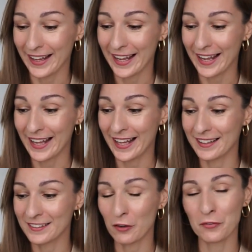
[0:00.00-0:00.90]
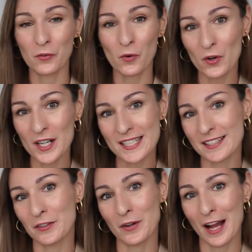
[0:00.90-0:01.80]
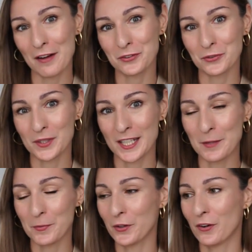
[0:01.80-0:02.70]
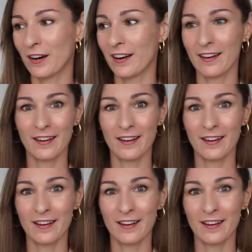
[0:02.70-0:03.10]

And of course, you have to keep your